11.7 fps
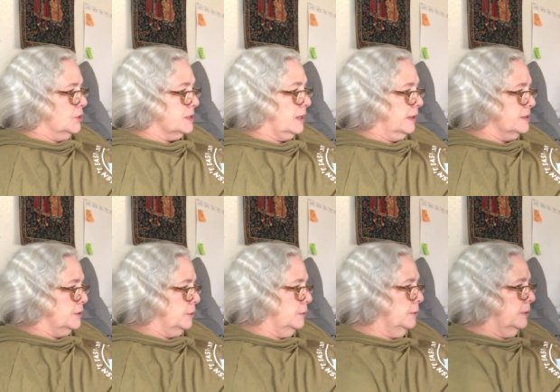just got
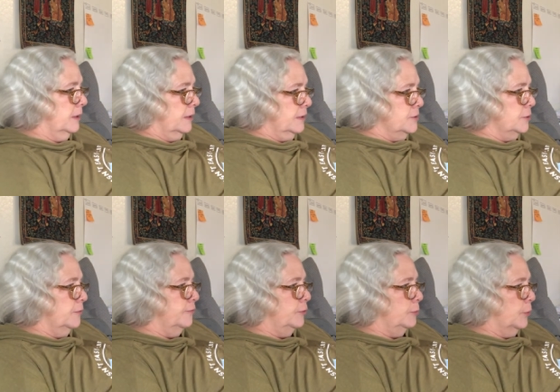to uh, do a
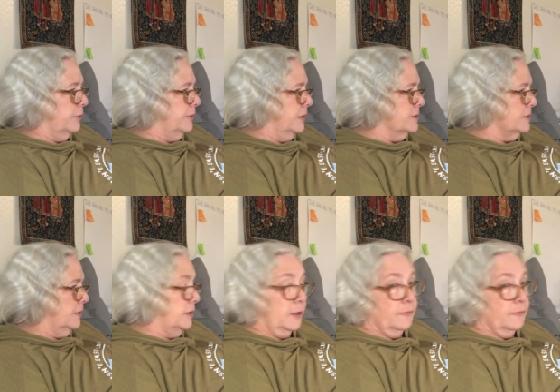few more things on here